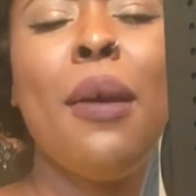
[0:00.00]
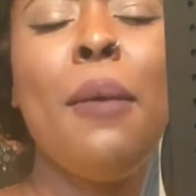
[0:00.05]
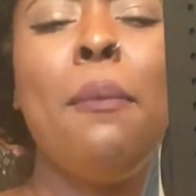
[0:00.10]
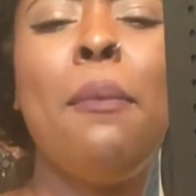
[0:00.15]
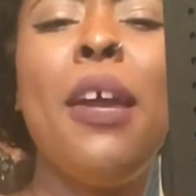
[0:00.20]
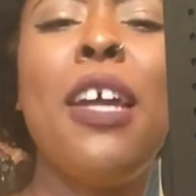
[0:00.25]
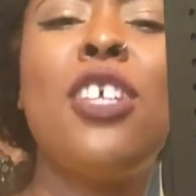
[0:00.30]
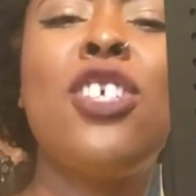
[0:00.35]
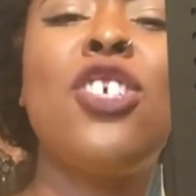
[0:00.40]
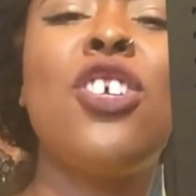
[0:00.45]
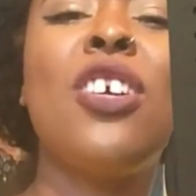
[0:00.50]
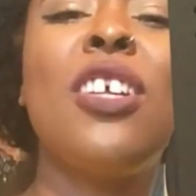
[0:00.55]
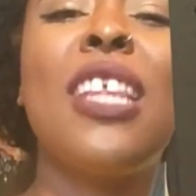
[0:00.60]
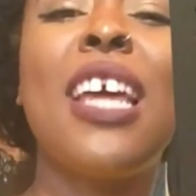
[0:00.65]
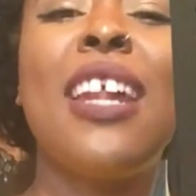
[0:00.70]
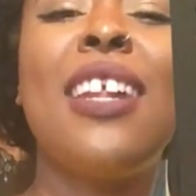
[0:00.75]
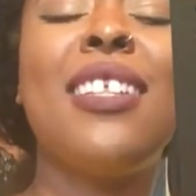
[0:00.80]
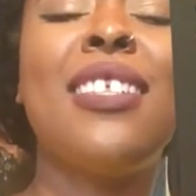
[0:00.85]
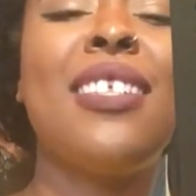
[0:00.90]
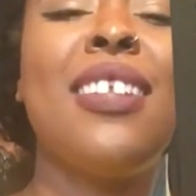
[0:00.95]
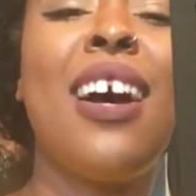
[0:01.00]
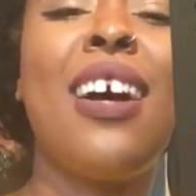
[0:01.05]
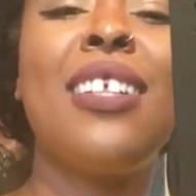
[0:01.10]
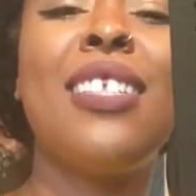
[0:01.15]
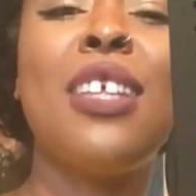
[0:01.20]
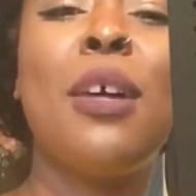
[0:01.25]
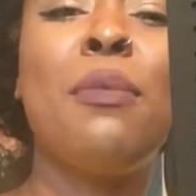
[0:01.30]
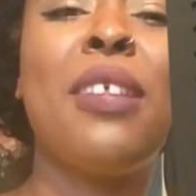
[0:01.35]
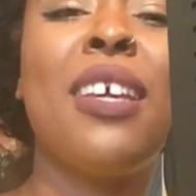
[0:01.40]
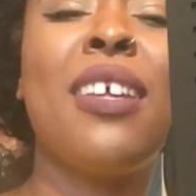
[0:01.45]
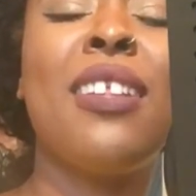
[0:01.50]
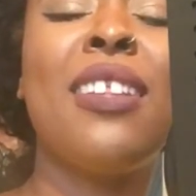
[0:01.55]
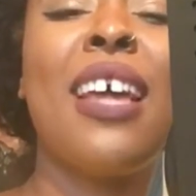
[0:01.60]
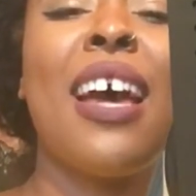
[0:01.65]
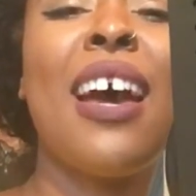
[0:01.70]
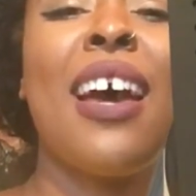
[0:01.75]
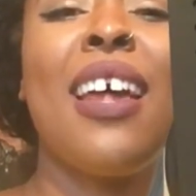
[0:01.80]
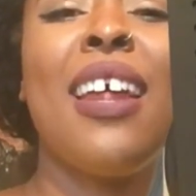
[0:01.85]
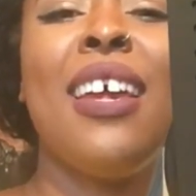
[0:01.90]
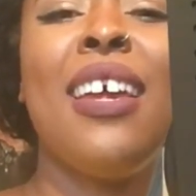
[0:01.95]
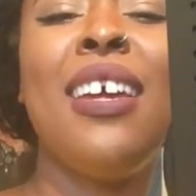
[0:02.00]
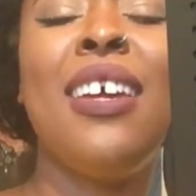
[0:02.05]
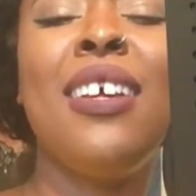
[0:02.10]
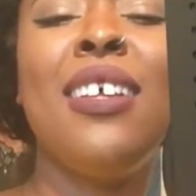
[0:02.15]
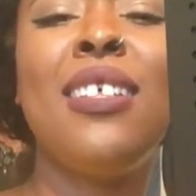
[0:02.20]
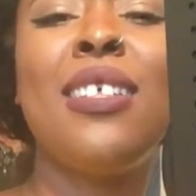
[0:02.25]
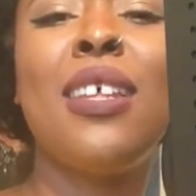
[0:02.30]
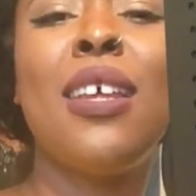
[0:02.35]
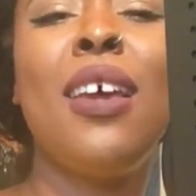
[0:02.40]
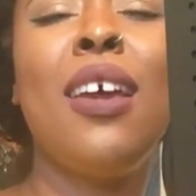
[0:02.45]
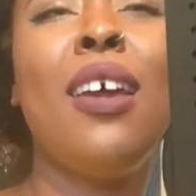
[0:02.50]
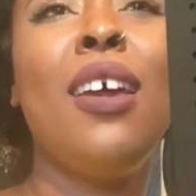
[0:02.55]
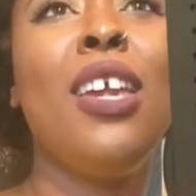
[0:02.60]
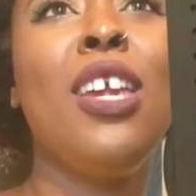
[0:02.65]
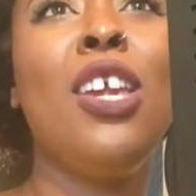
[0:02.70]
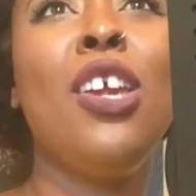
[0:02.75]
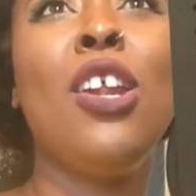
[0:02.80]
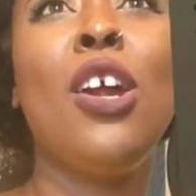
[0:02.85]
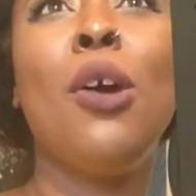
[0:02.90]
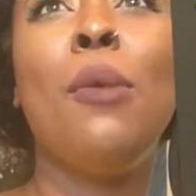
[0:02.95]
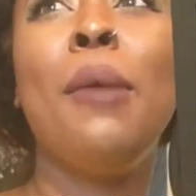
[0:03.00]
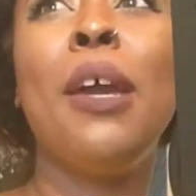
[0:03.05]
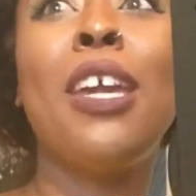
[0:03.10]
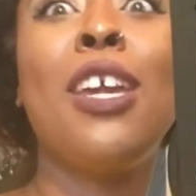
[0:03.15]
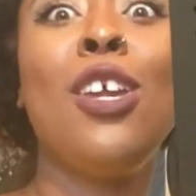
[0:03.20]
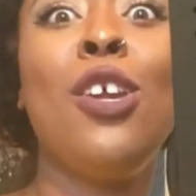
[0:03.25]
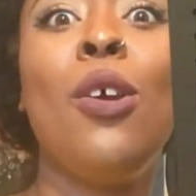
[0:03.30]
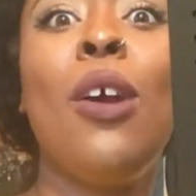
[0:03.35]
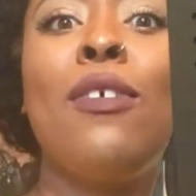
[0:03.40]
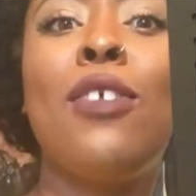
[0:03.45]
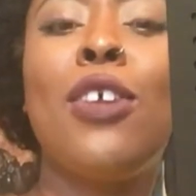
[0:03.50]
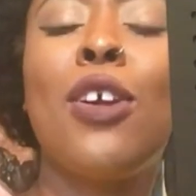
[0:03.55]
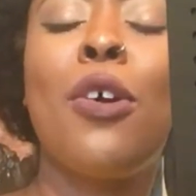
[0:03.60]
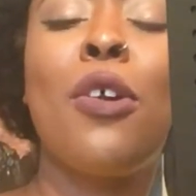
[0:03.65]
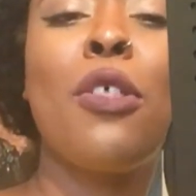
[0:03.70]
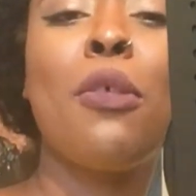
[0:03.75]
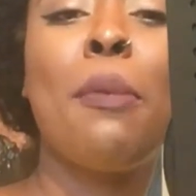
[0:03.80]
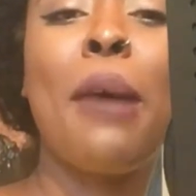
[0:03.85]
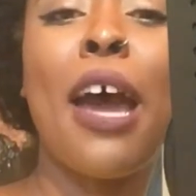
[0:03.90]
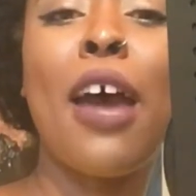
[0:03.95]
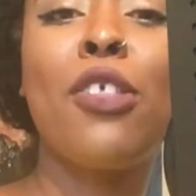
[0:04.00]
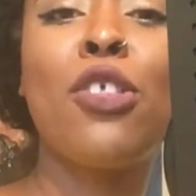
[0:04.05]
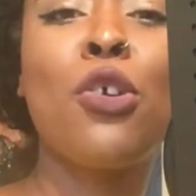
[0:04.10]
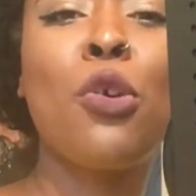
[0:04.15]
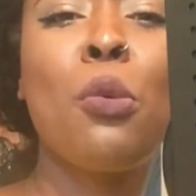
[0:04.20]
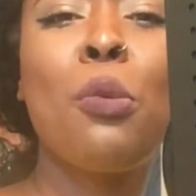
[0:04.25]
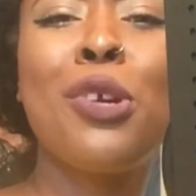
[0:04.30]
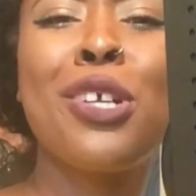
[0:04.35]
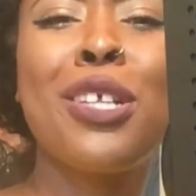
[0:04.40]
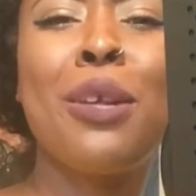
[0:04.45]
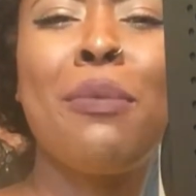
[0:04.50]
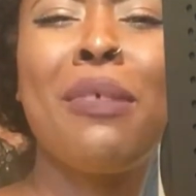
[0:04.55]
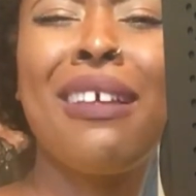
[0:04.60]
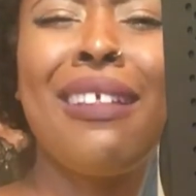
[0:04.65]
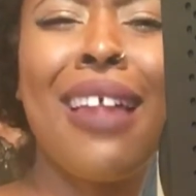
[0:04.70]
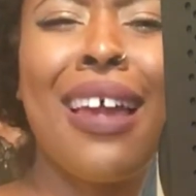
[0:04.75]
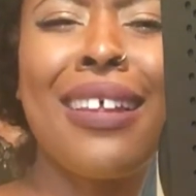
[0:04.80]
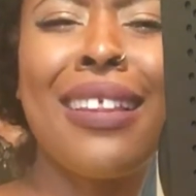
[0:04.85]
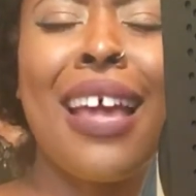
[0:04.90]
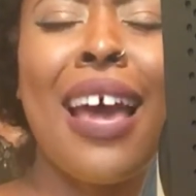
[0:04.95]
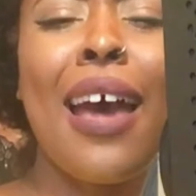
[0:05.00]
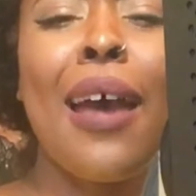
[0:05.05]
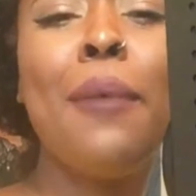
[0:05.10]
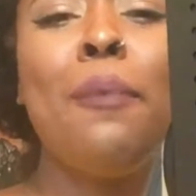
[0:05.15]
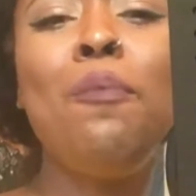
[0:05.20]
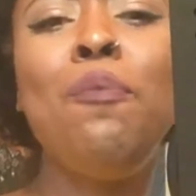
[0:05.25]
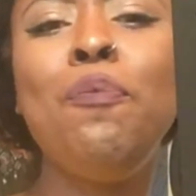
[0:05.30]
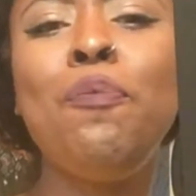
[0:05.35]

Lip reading: Make sure that it's not something that is, making you have to go to the bathroom or something like that.